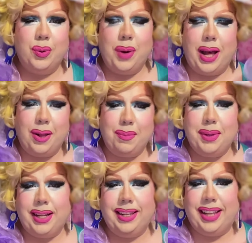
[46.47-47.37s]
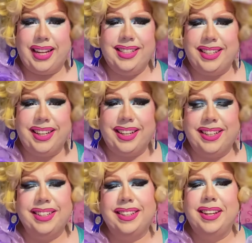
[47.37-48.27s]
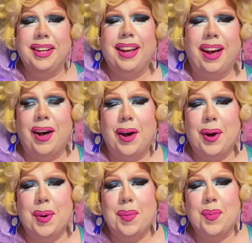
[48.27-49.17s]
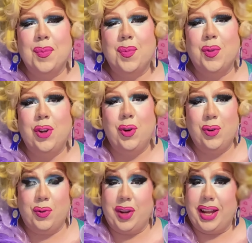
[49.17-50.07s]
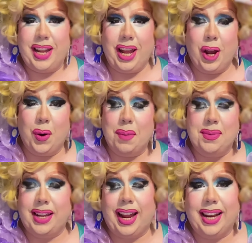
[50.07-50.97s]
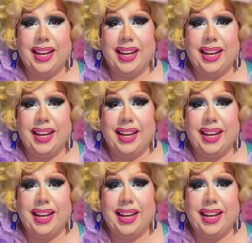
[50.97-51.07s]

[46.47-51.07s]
well, be lazy and do a video update.